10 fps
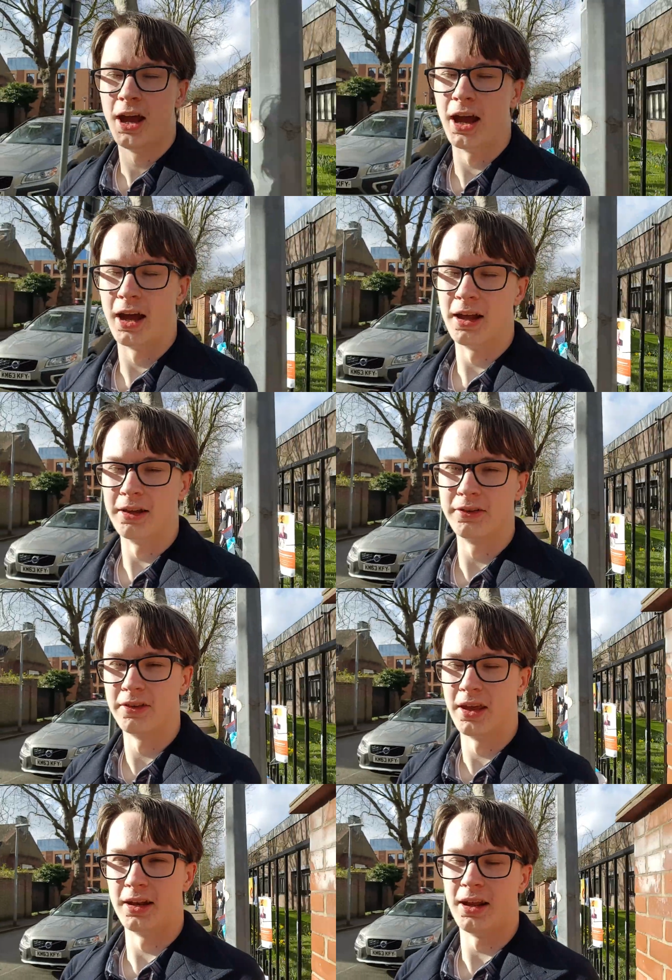And
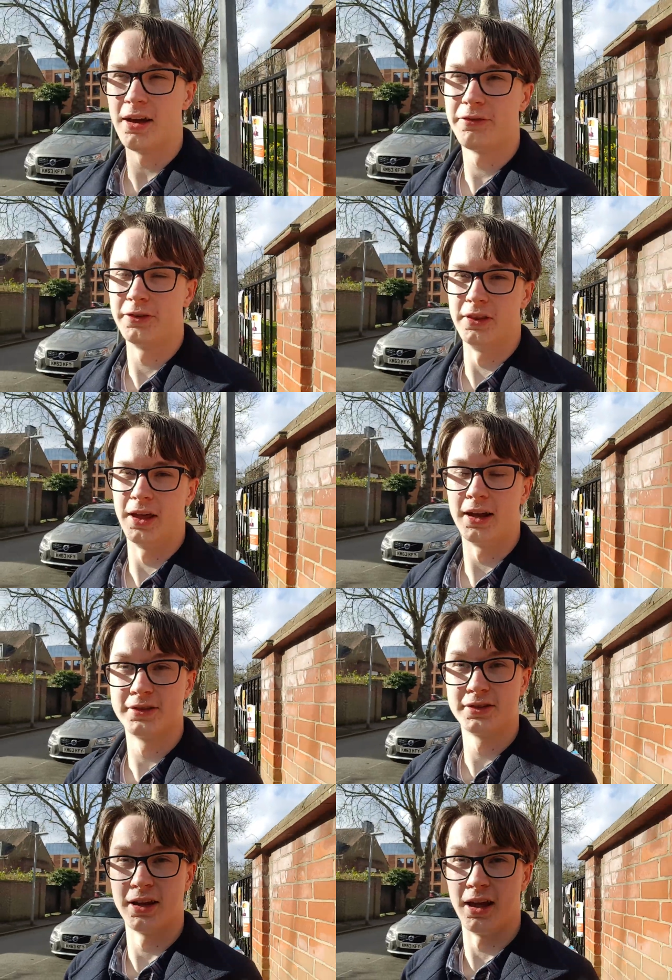then after
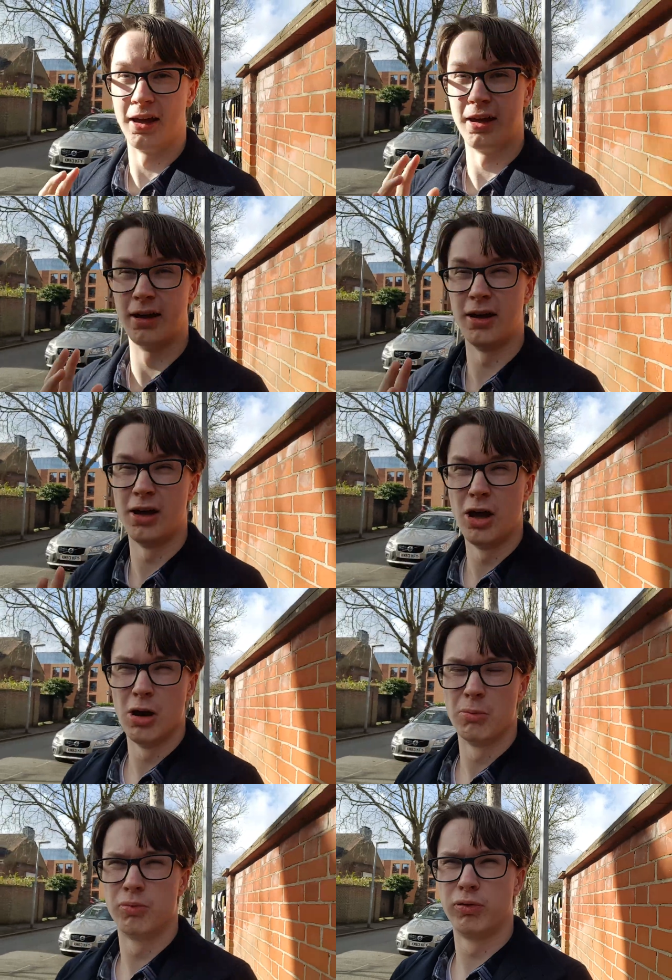that,
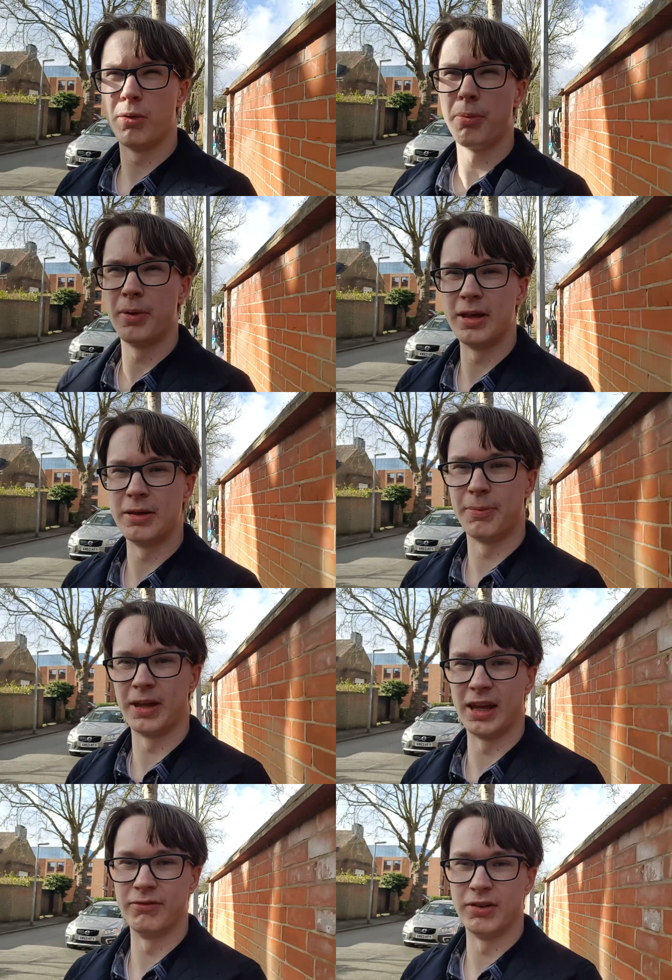probably be
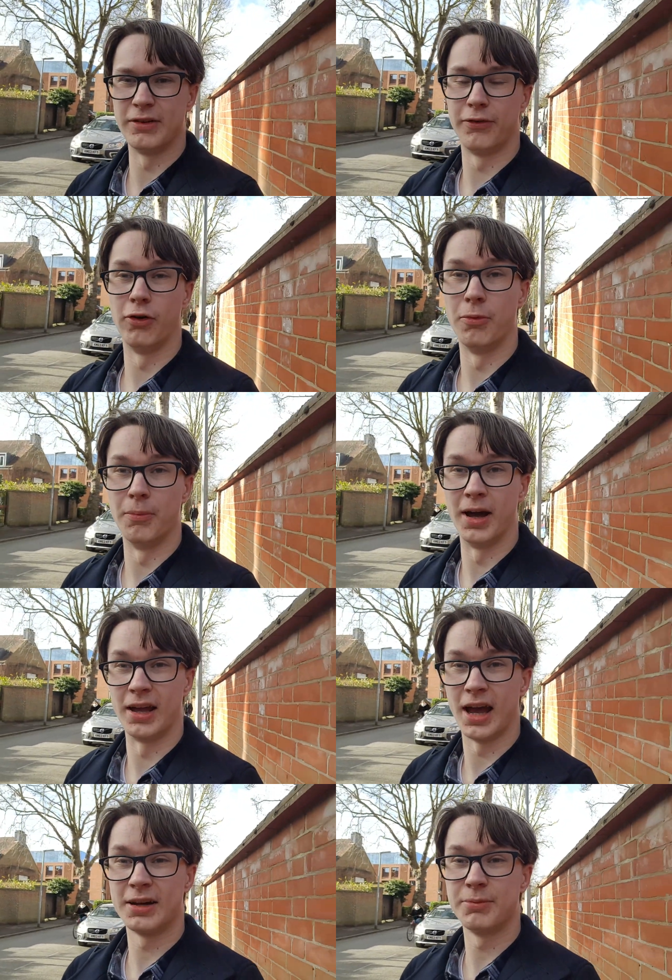getting ready for
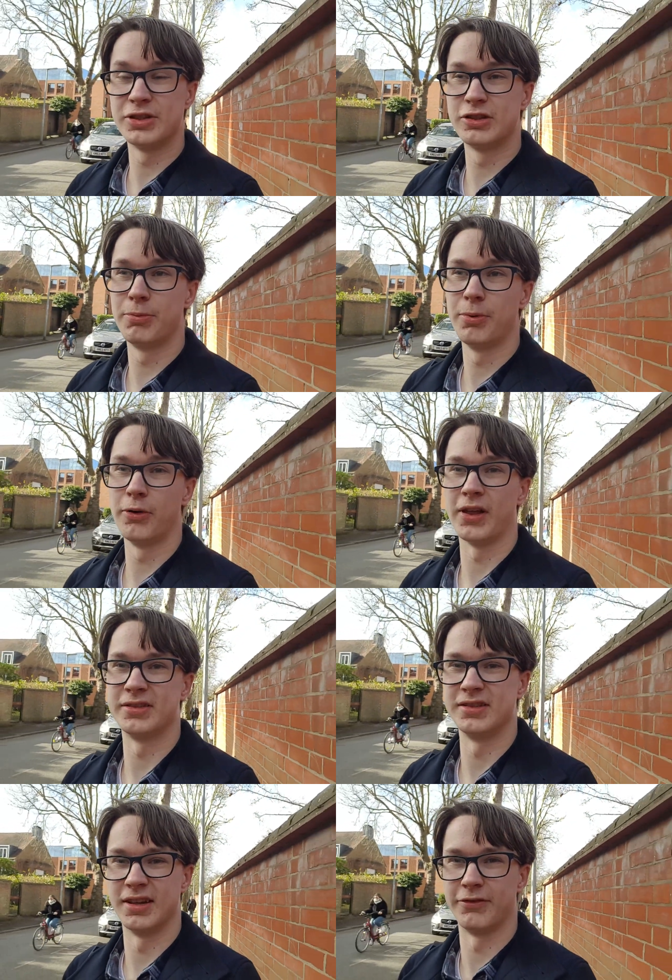my admin super,
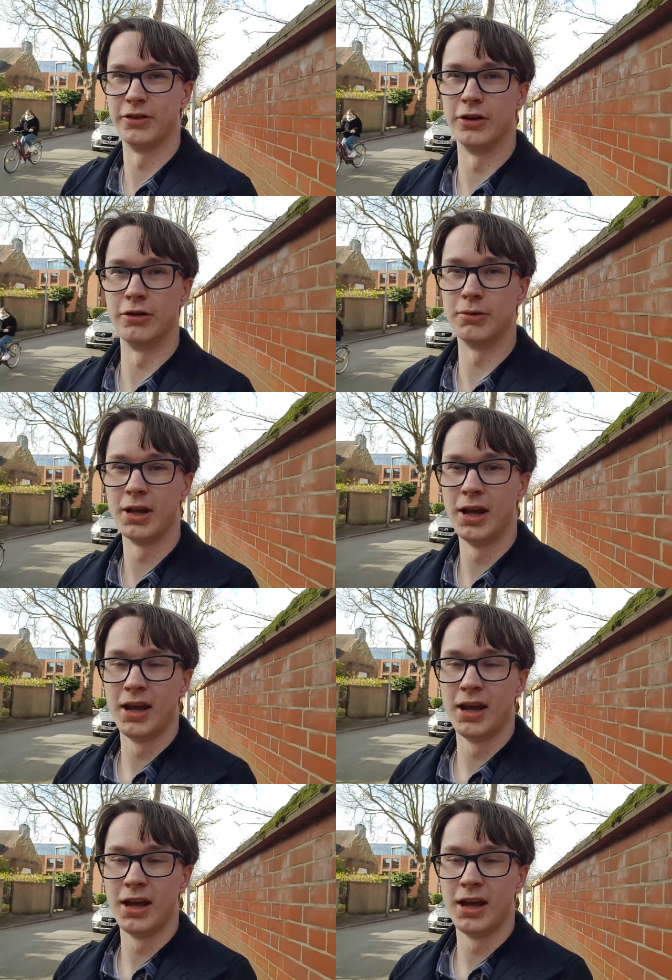that's this afternoon.